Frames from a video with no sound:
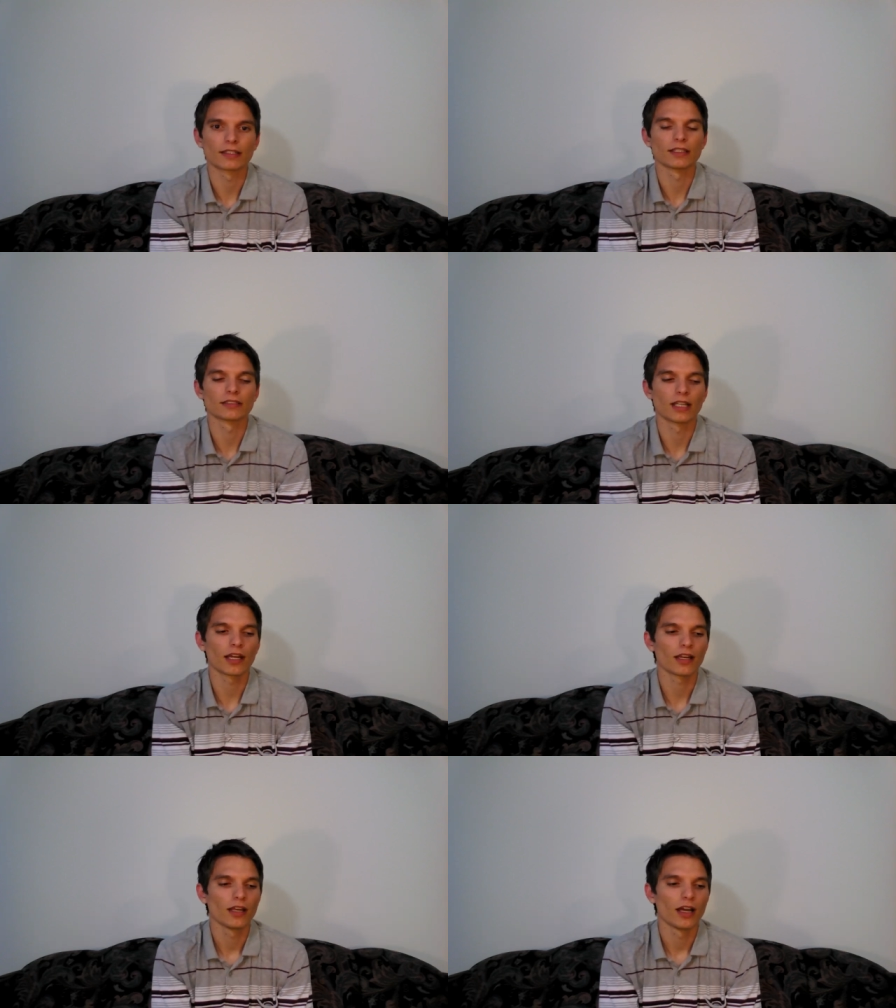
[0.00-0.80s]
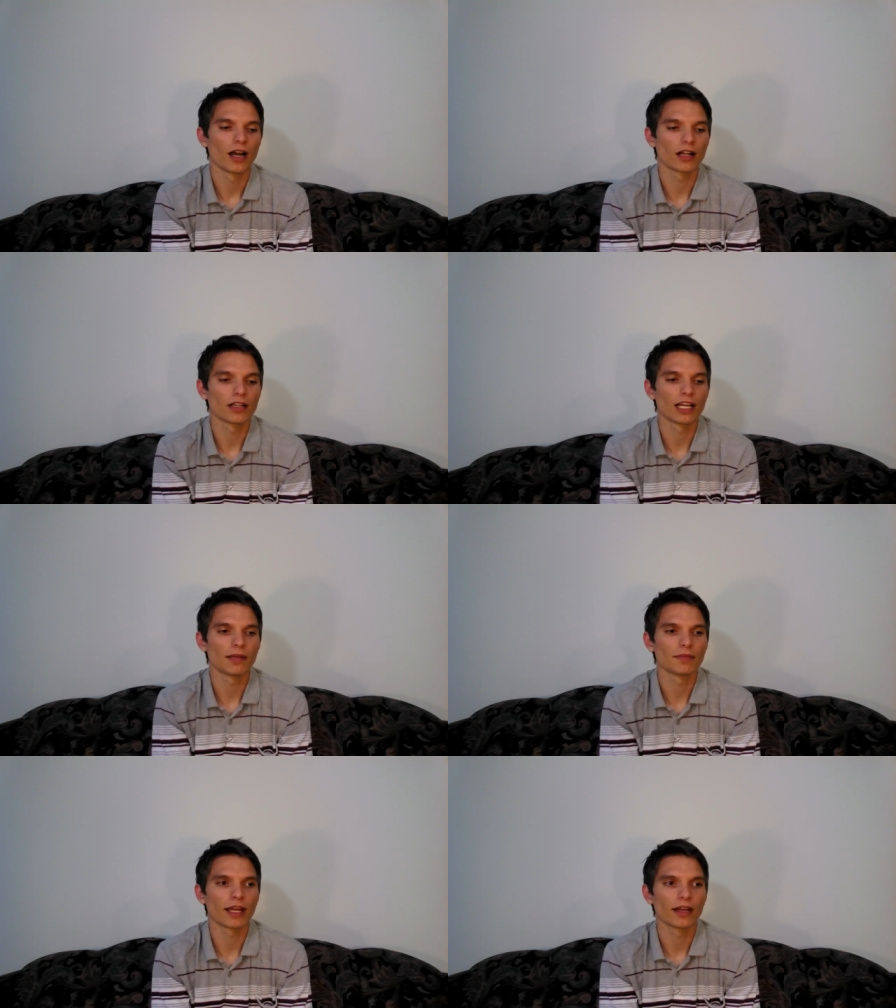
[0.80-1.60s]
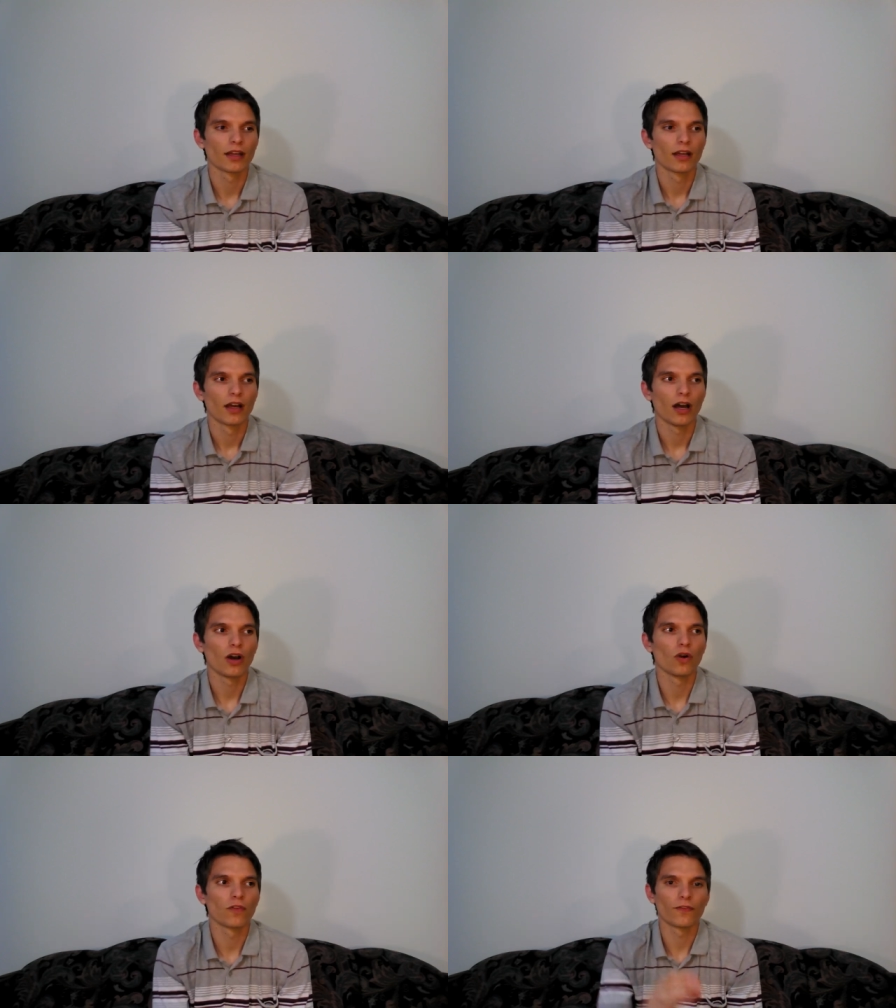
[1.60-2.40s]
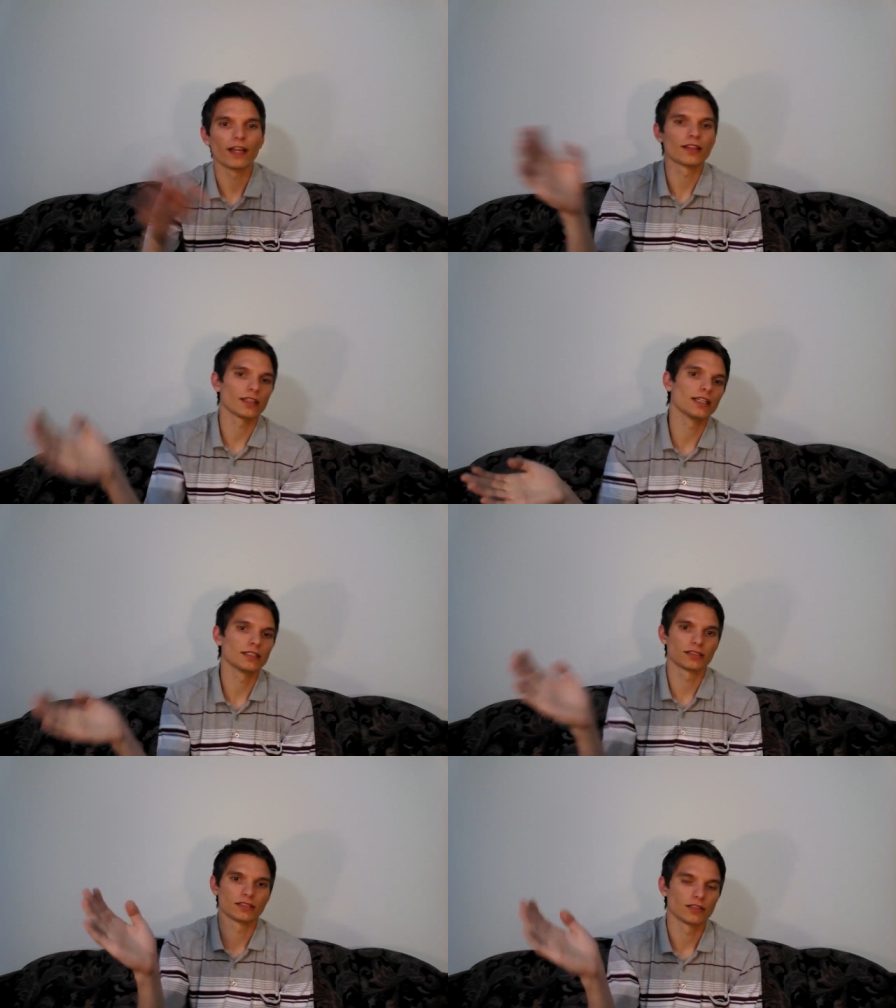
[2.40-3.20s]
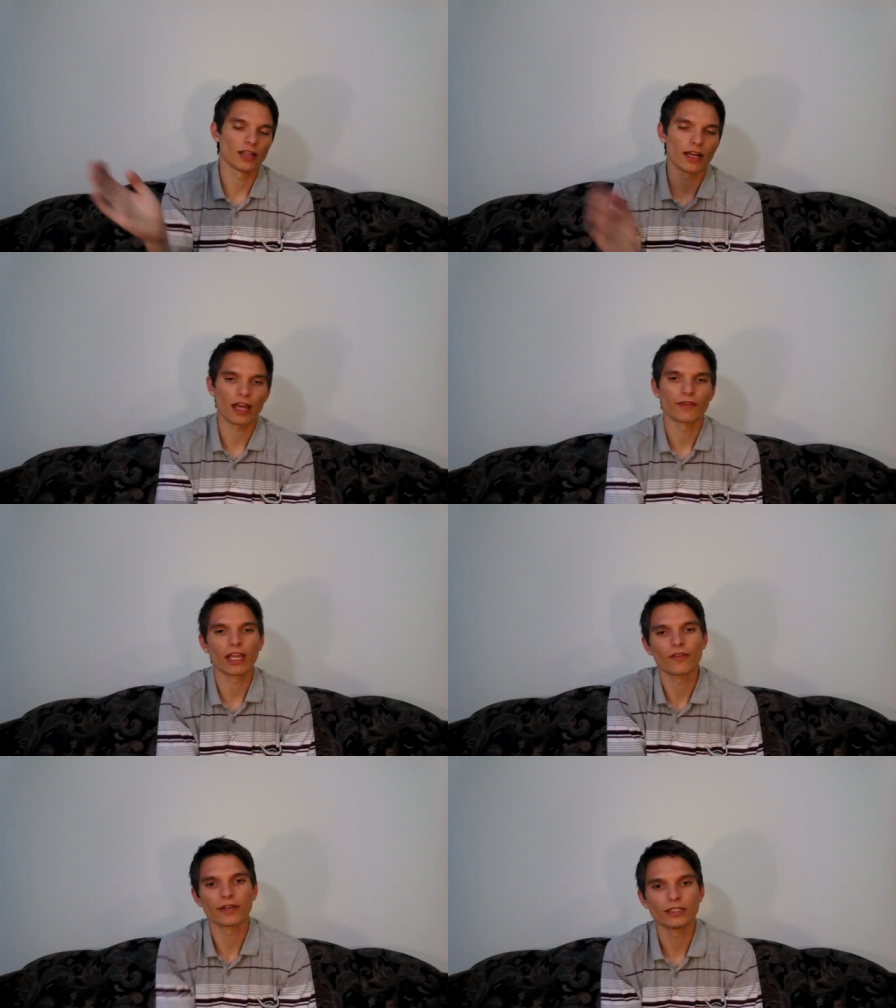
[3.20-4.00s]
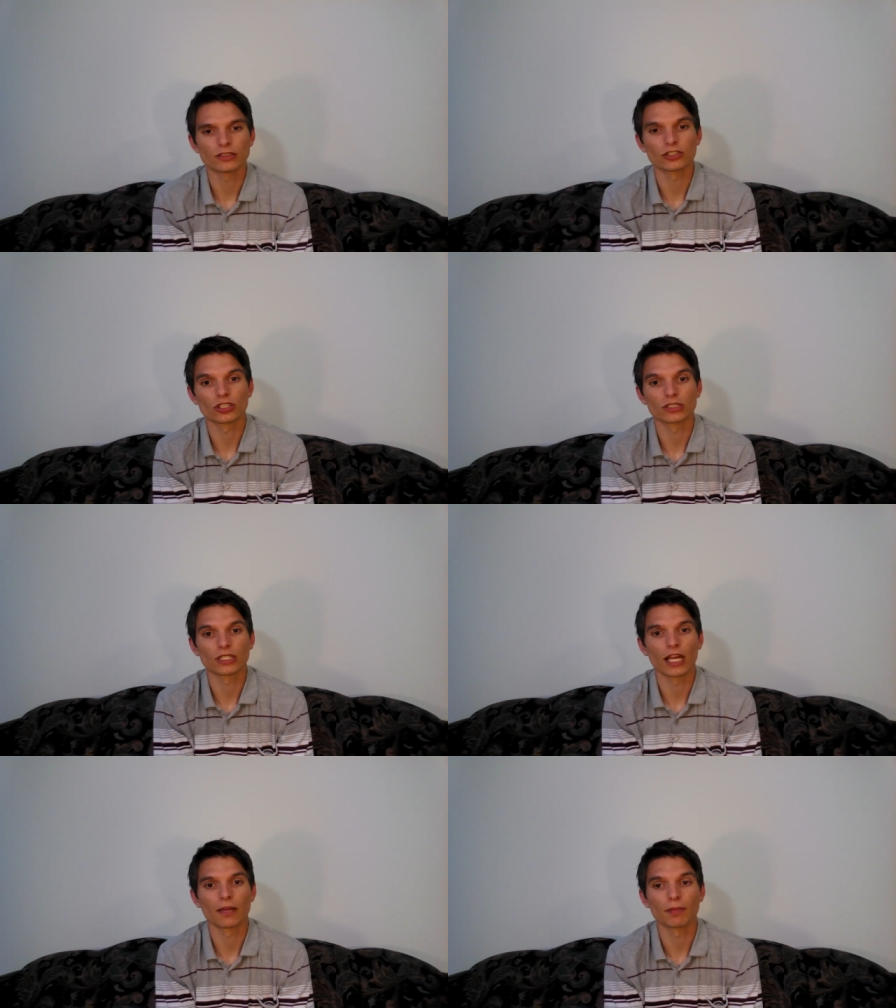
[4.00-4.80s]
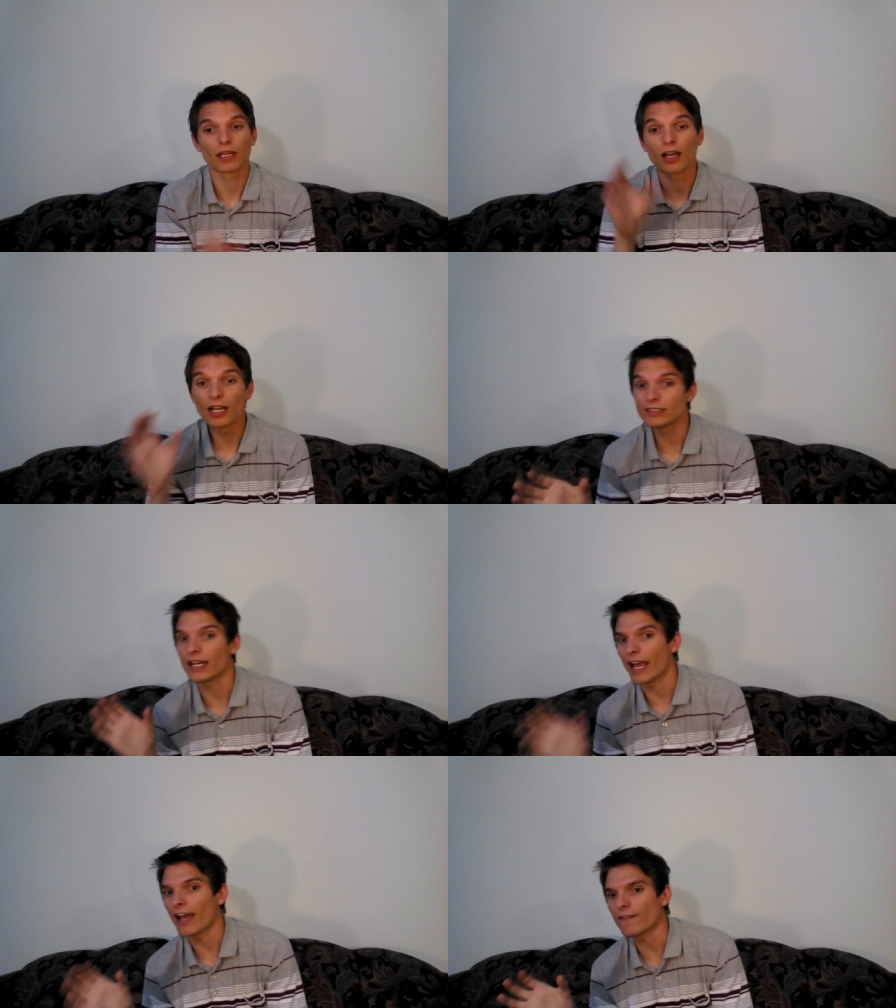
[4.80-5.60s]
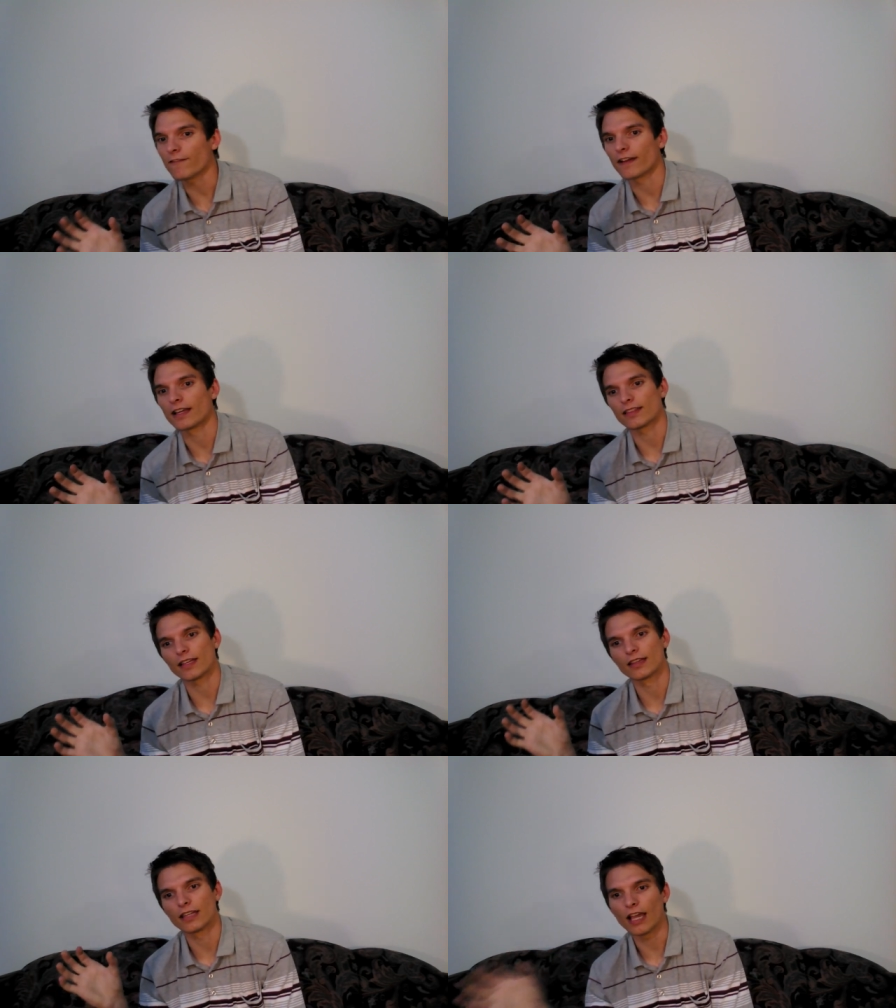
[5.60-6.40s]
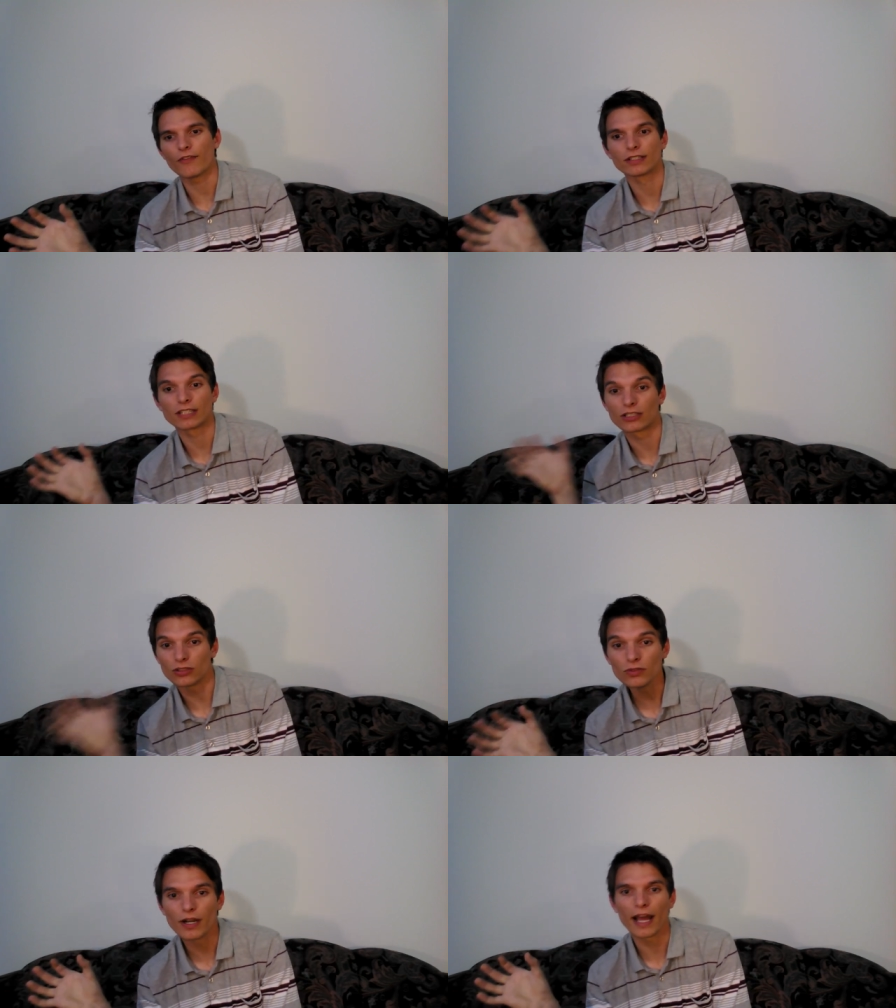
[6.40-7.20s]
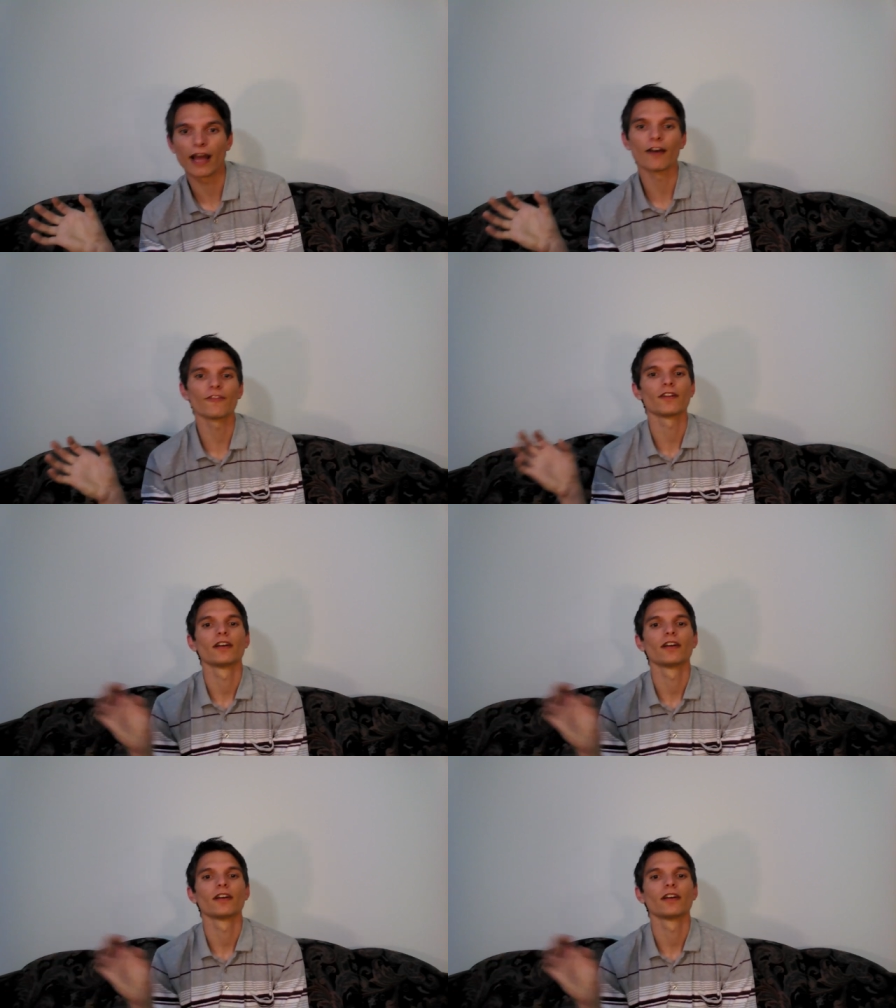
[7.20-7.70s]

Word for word: It's not a claim that, oh, faith is not having evidence. It's just saying, because I have faith in the evidence I do have,